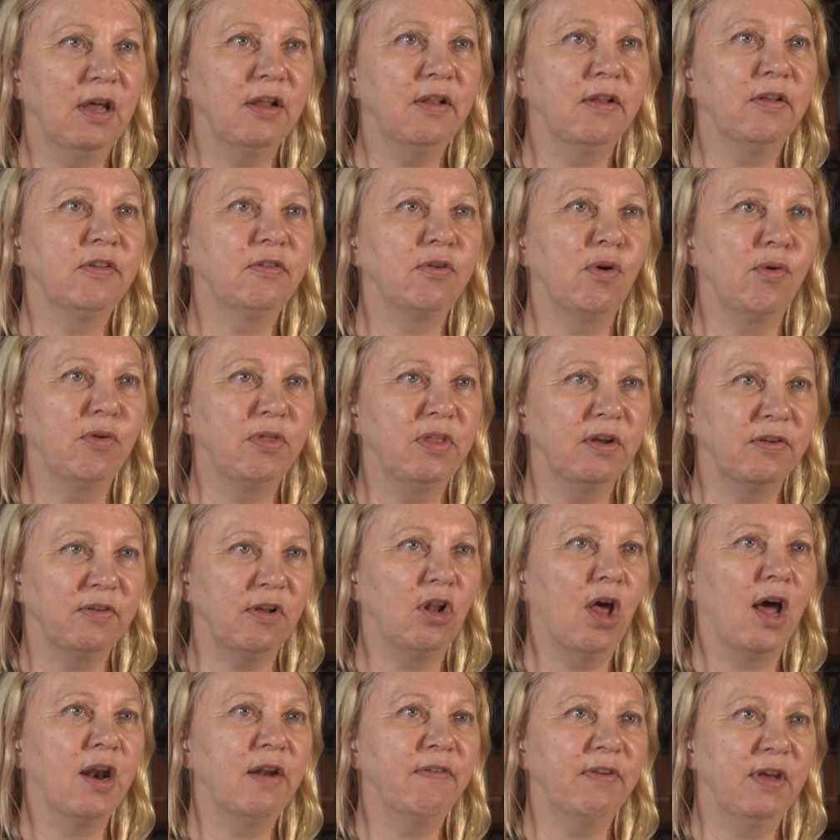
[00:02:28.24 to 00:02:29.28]
that, so there's
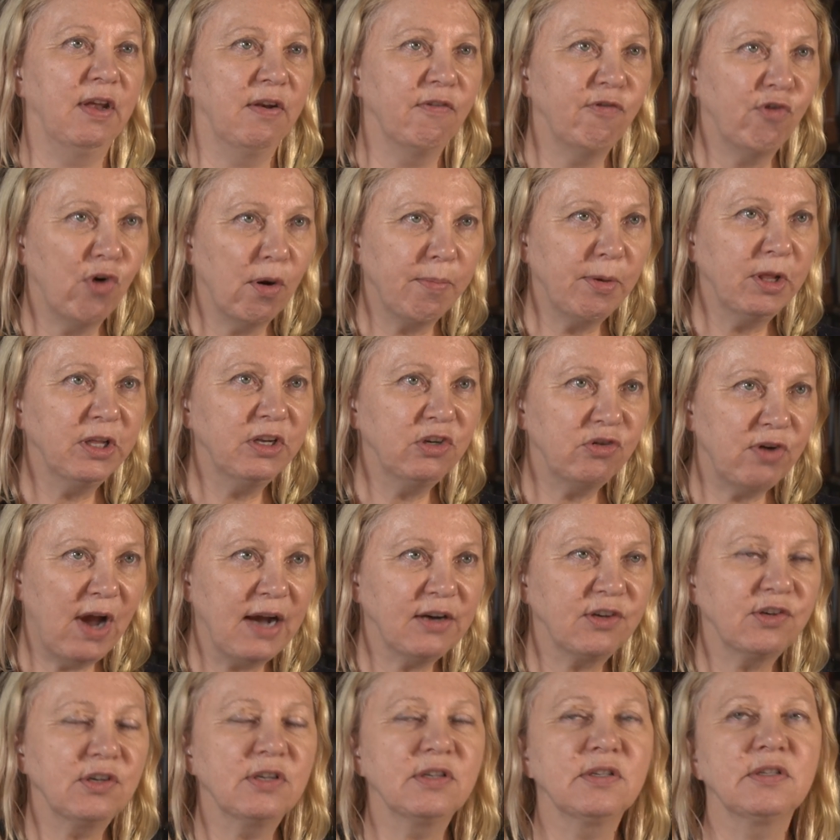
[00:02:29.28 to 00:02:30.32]
a lot of informal
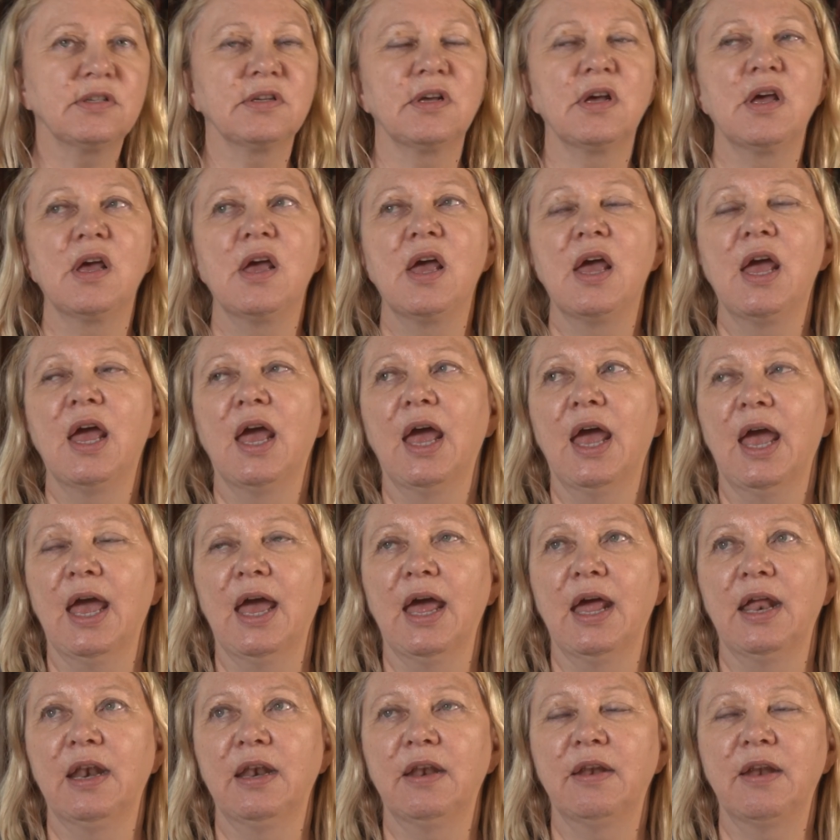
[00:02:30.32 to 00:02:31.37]
interactions
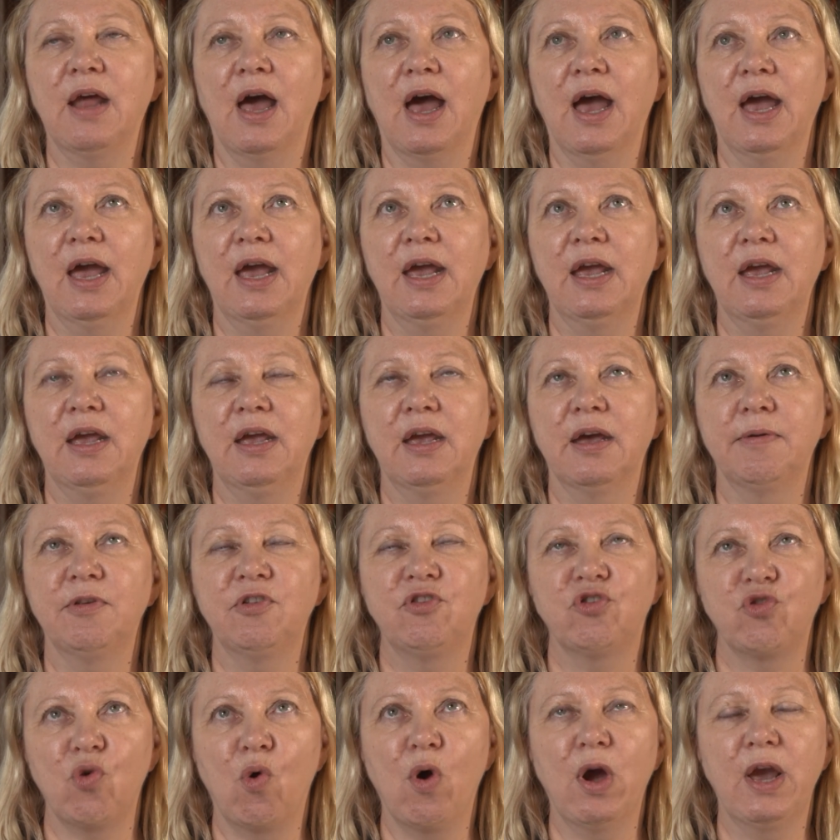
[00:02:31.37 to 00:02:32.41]
and I
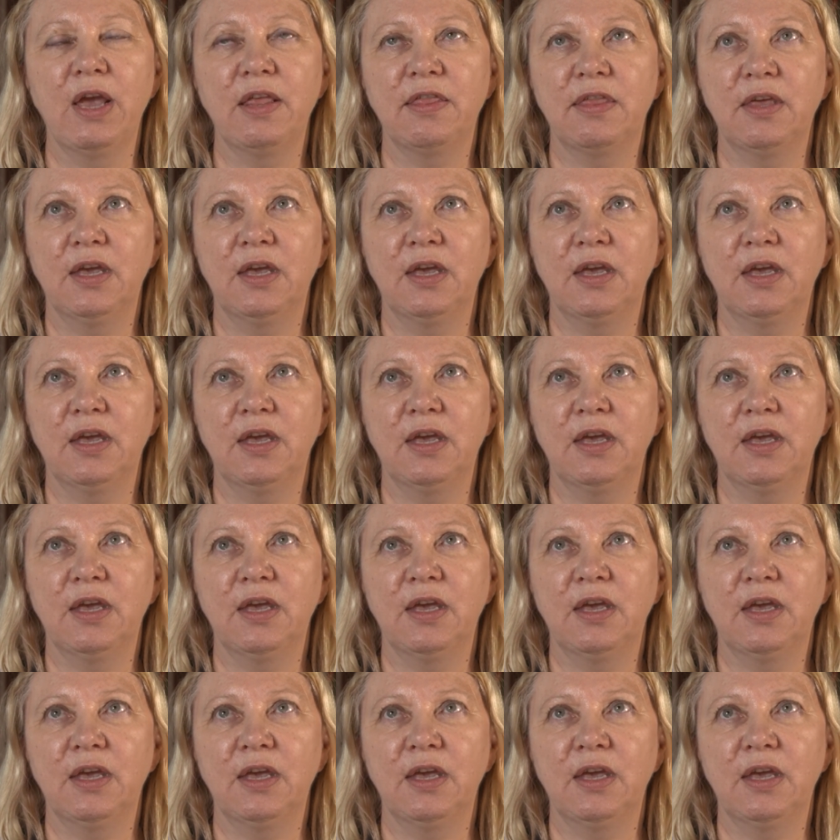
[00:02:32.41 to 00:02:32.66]
enjoy